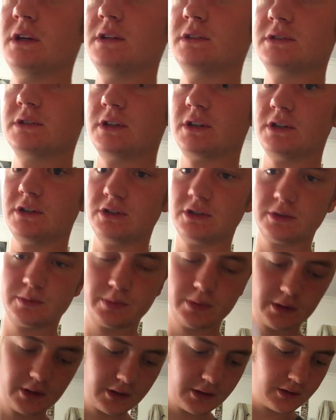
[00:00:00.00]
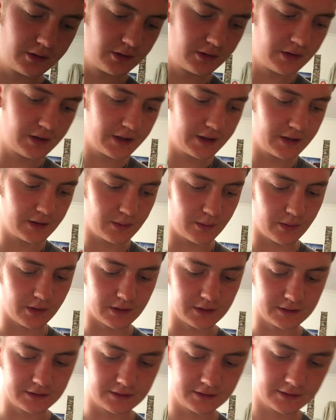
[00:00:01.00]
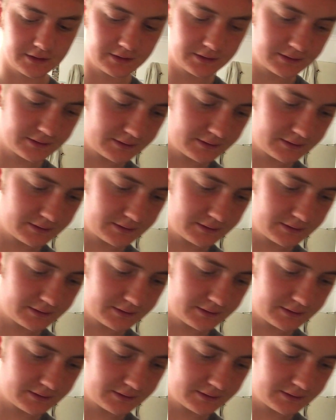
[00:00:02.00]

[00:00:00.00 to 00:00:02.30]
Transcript: so you can just put it all in at once.